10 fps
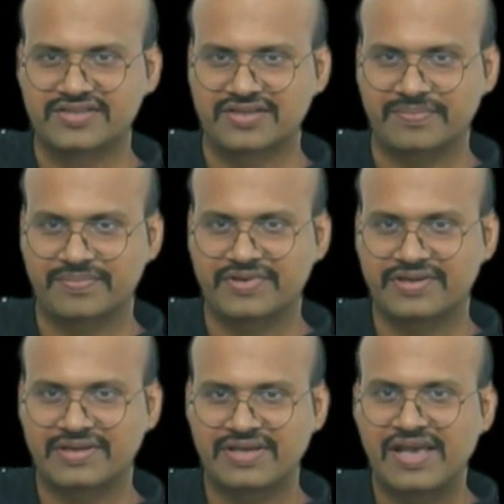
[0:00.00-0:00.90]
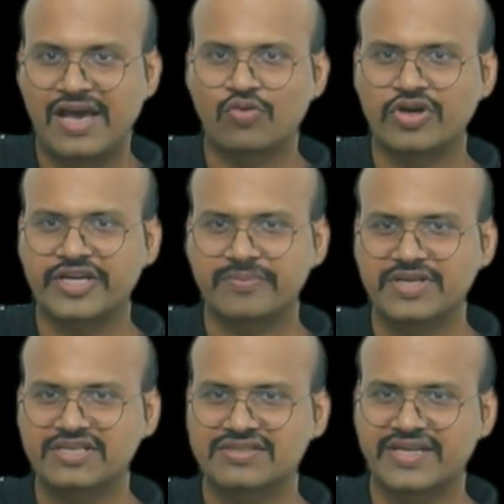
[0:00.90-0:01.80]
shape, and what it
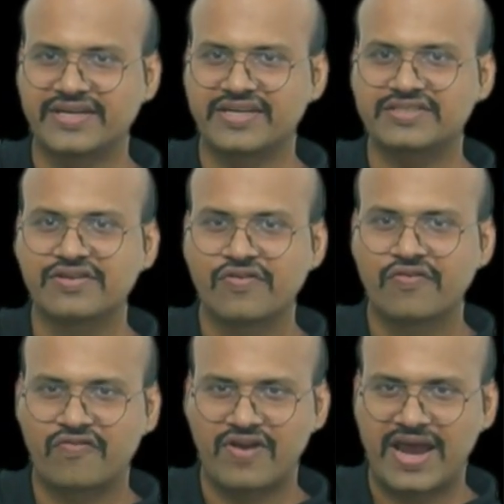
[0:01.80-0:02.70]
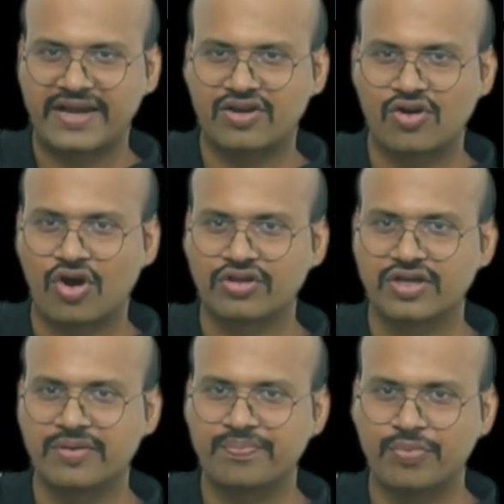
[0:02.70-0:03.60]
means that it is flat on
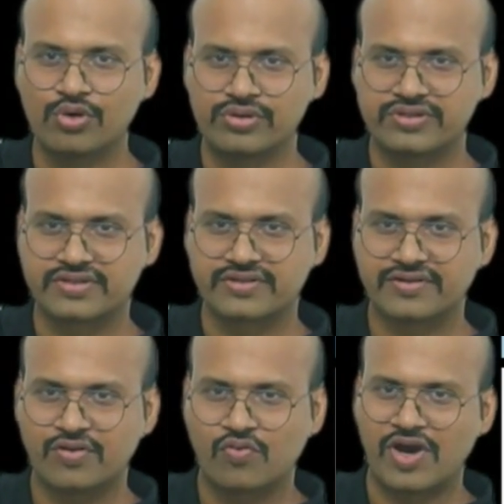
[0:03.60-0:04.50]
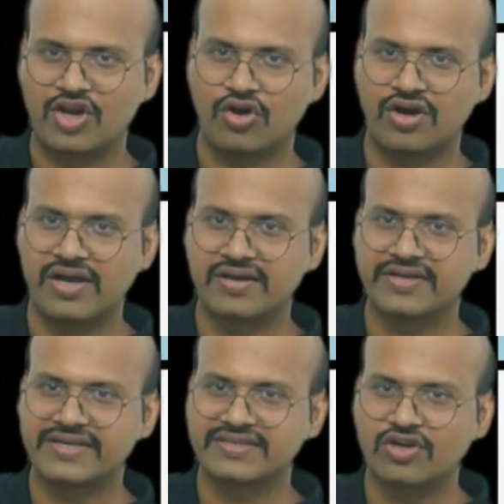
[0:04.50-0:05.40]
the poles, while
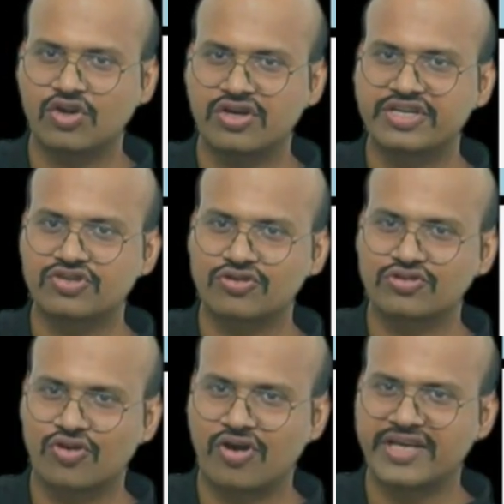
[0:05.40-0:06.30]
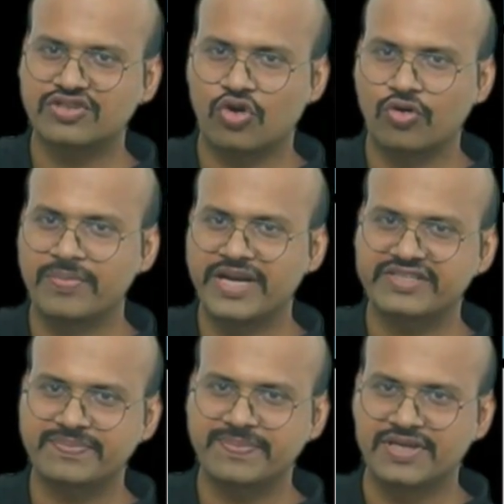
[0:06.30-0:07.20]
it is also called as oblate
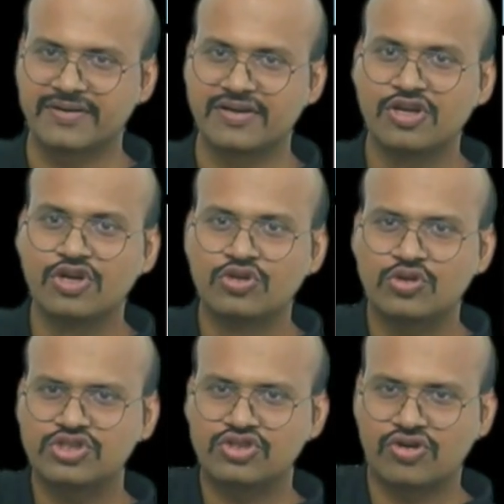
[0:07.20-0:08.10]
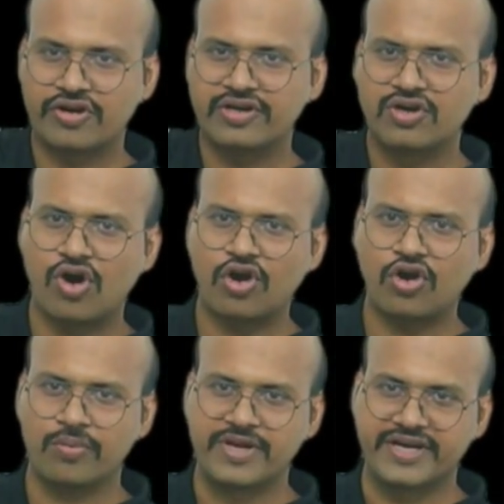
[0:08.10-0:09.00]
sphere. So geoid or
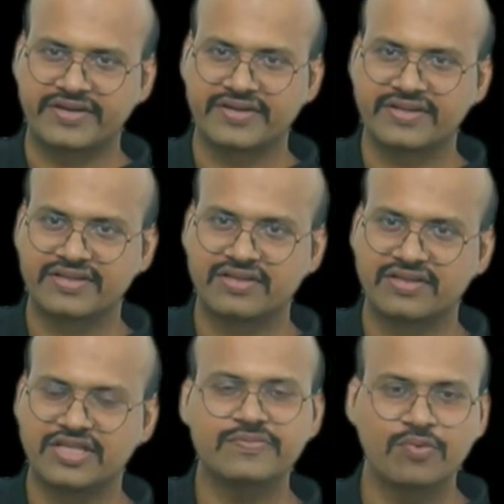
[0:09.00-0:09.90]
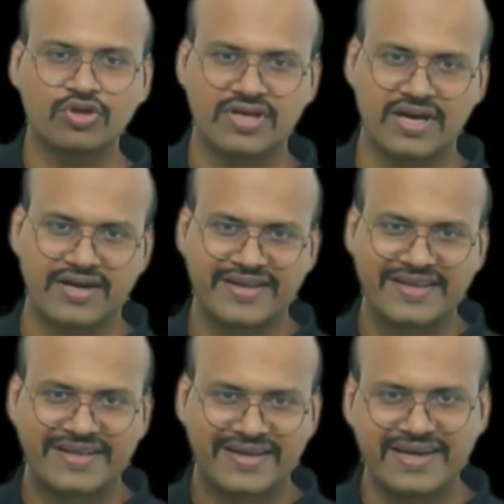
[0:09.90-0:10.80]
oblate, these both are
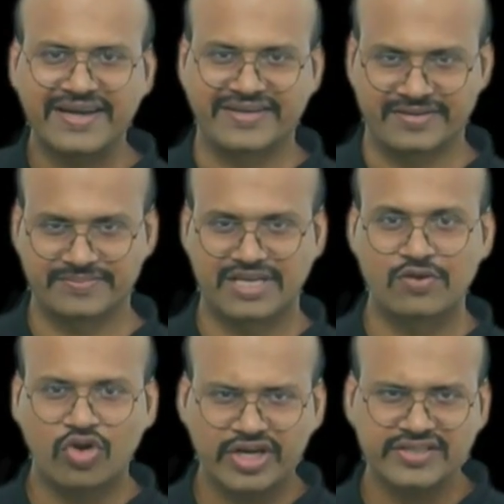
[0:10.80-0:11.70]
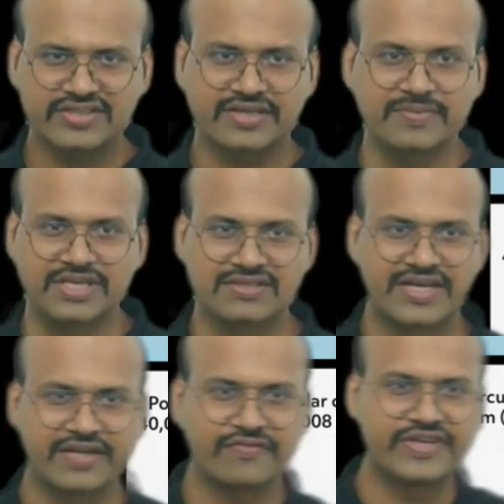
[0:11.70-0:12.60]
correct terms. And what does it means
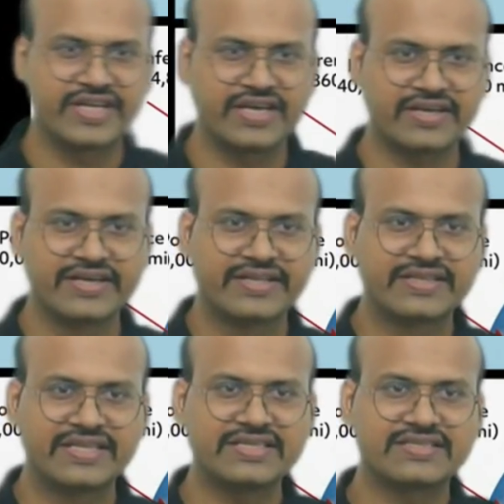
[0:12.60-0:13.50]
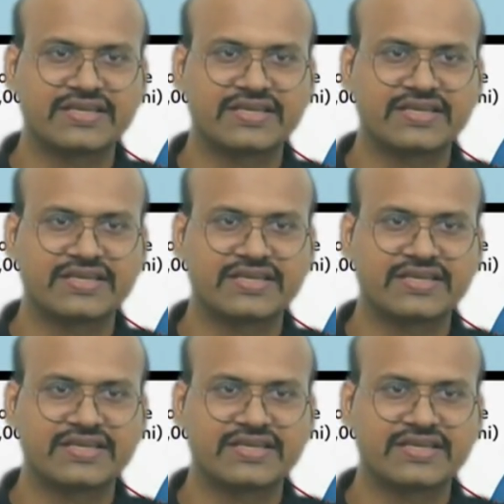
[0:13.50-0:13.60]
that if we take these